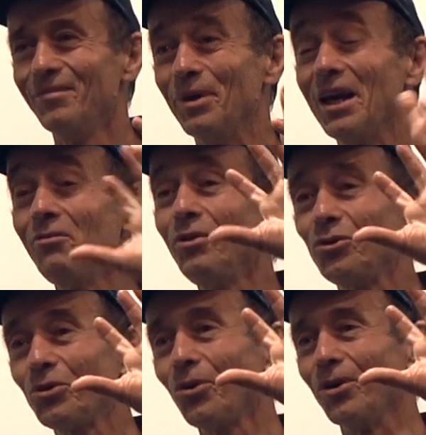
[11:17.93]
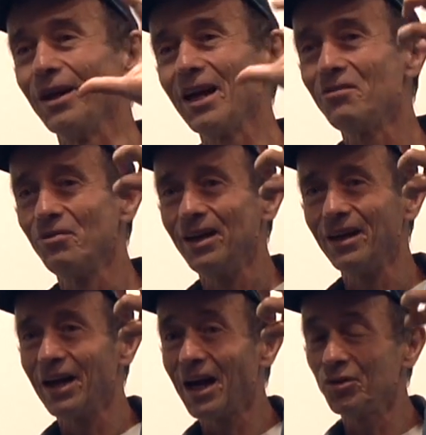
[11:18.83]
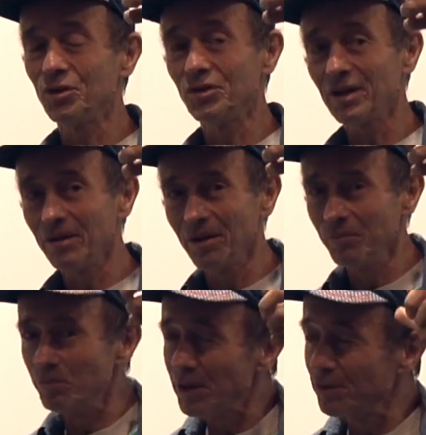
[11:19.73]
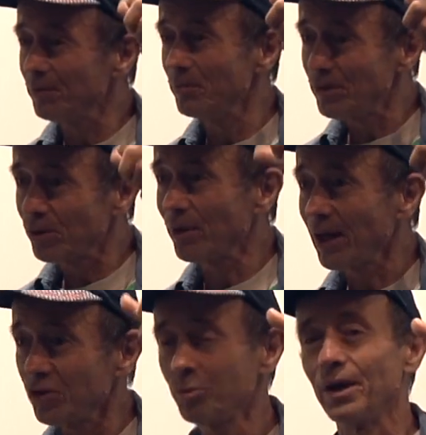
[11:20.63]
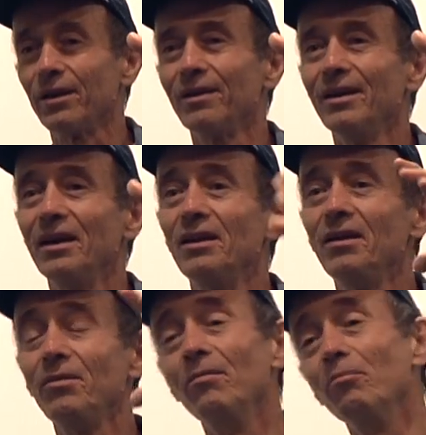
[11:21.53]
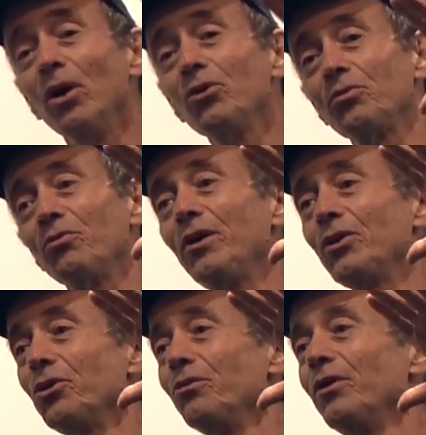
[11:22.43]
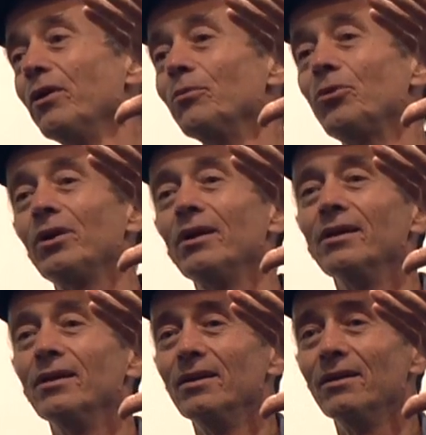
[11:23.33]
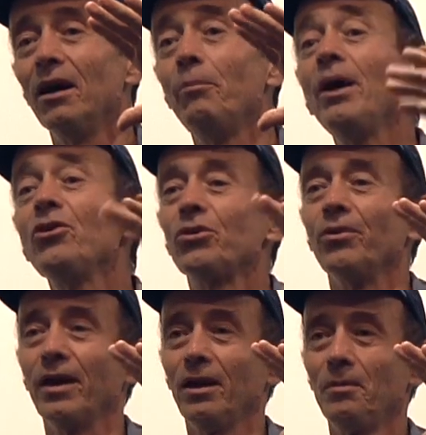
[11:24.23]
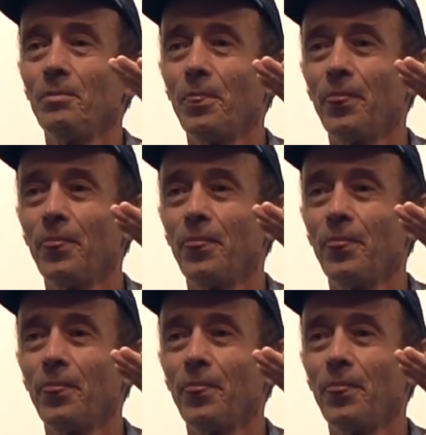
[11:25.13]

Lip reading: But every story has this mythical aspect. Indeed, most fiction films are based on that.